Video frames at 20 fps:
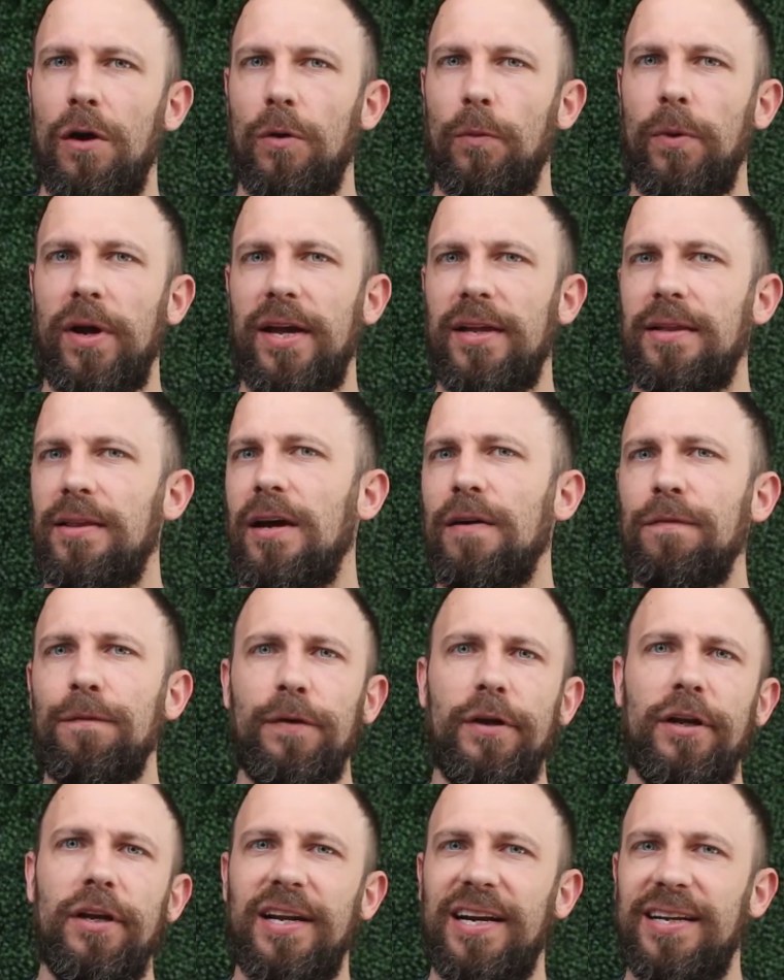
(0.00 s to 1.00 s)
We'd love
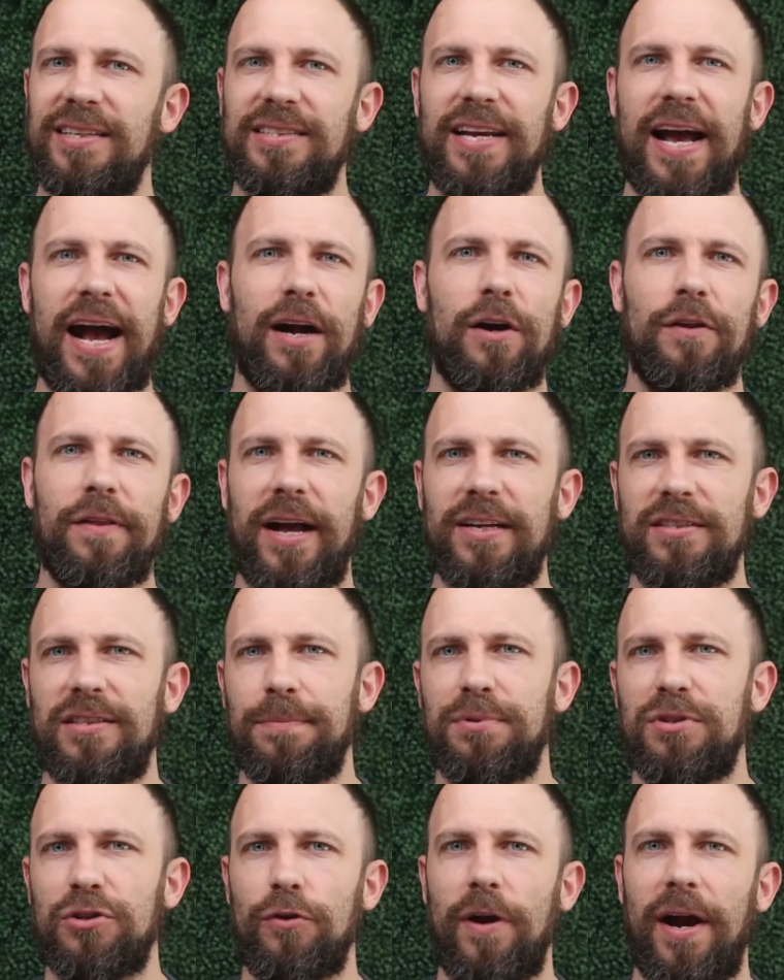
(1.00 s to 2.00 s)
for you to tackle that
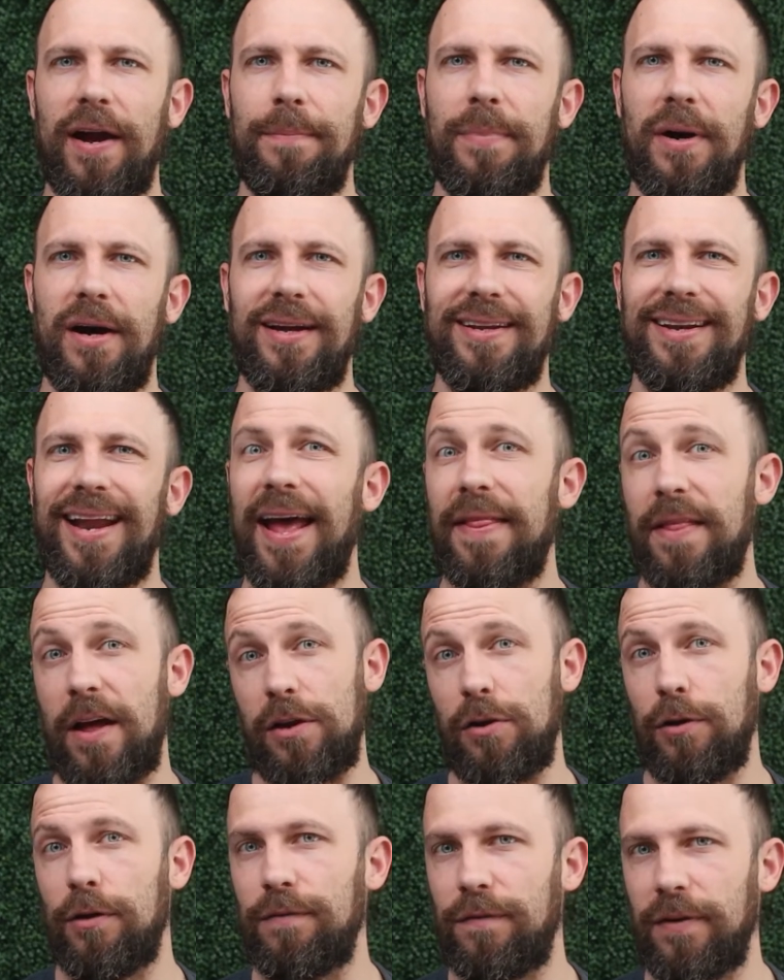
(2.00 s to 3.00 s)
subscribe button and
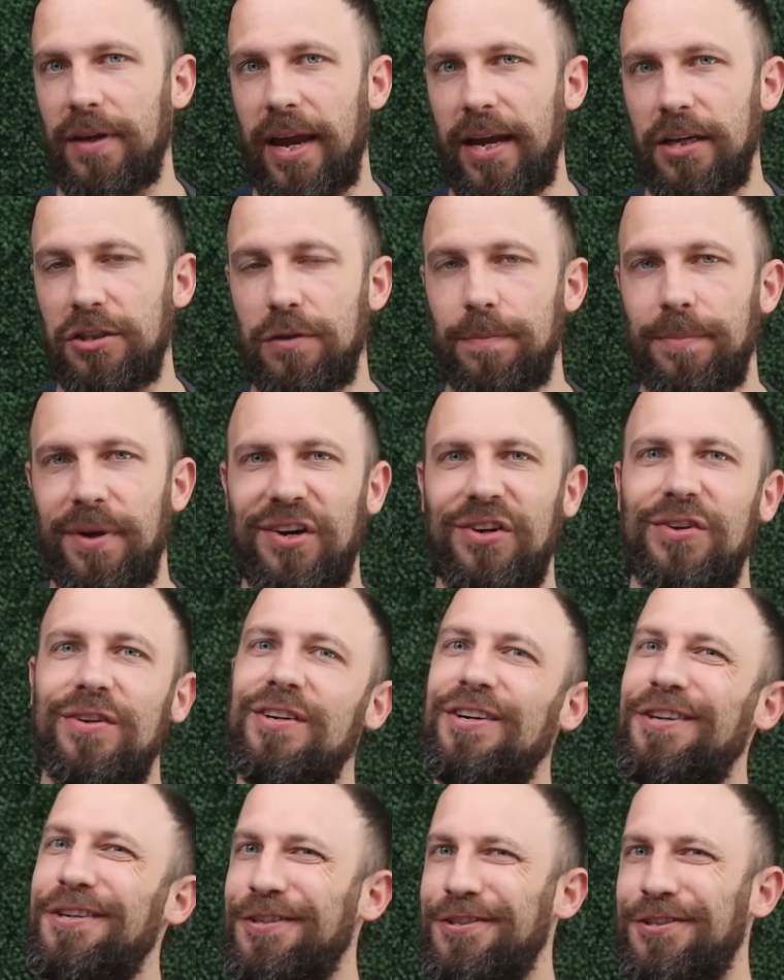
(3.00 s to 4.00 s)
that notification bell
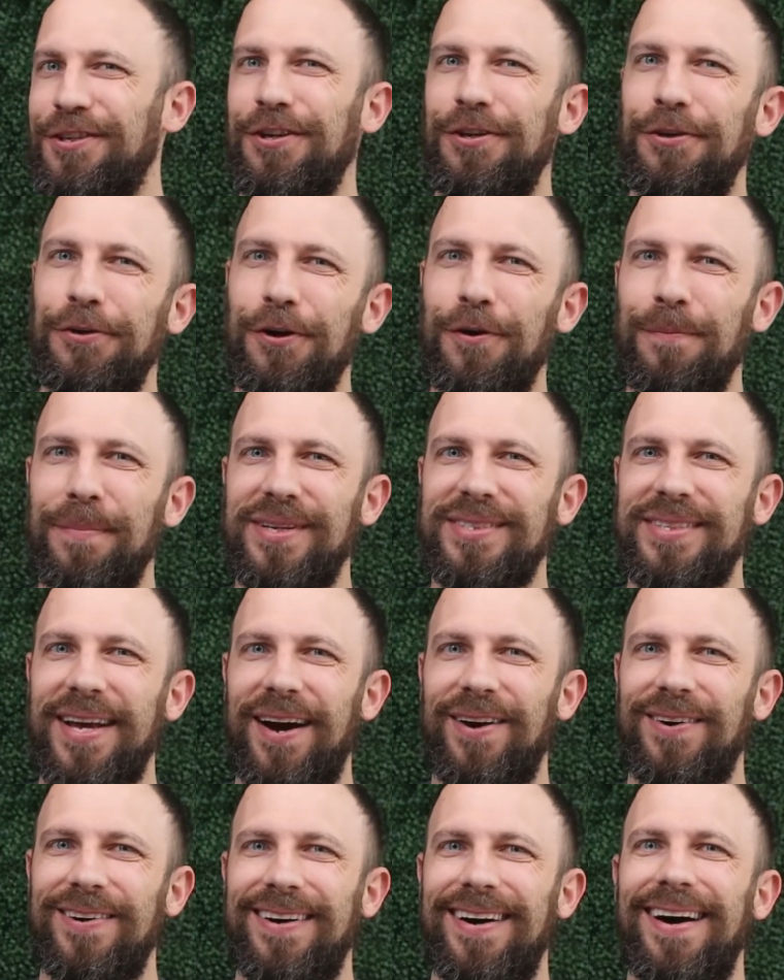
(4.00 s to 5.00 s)
so you don't miss
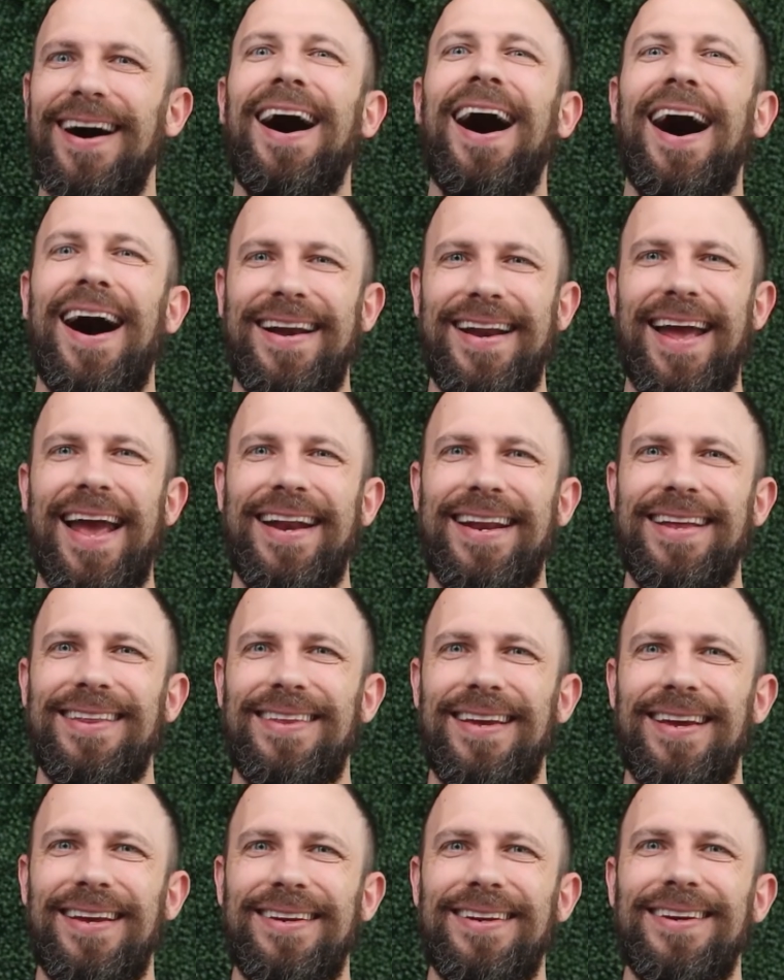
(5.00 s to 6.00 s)
out on
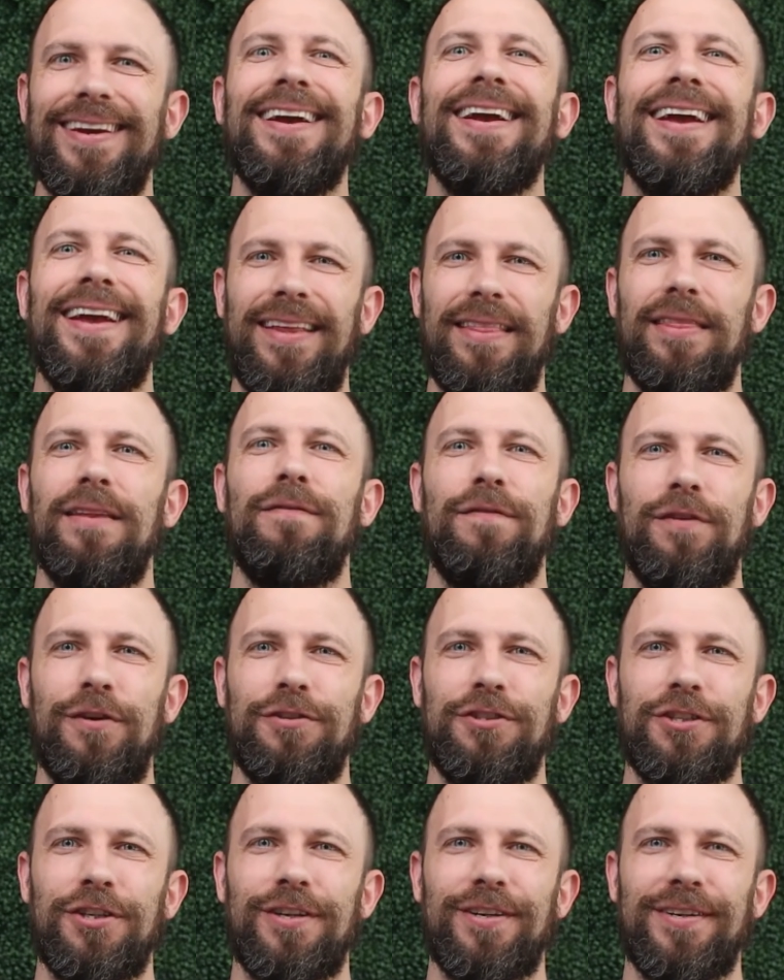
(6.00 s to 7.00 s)
anything in the
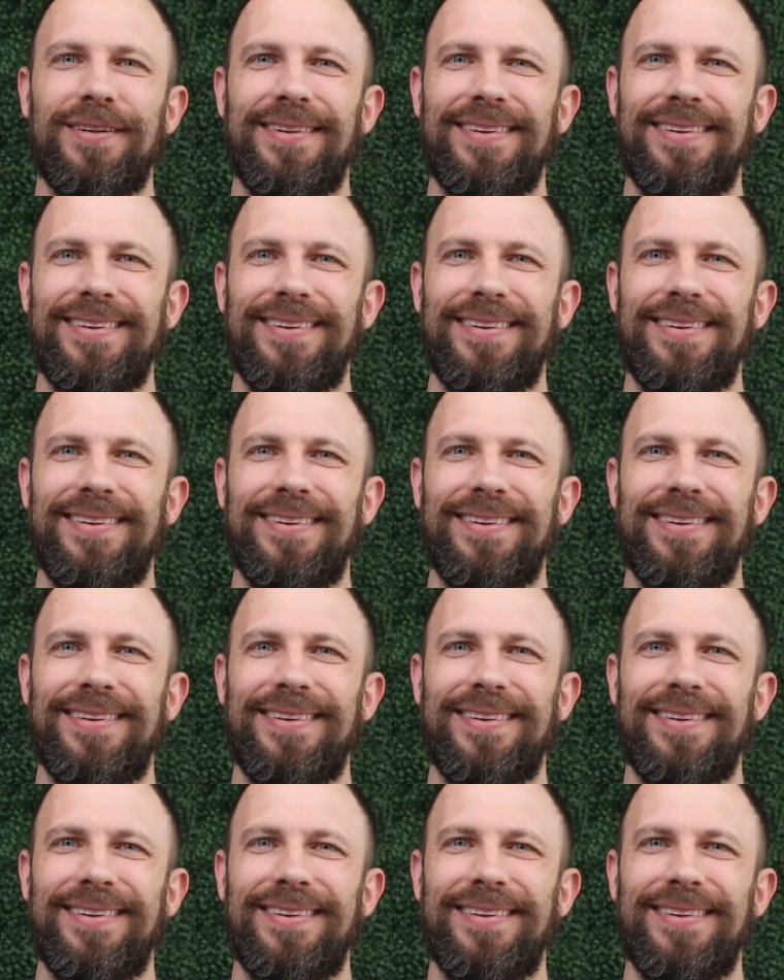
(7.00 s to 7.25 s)
future.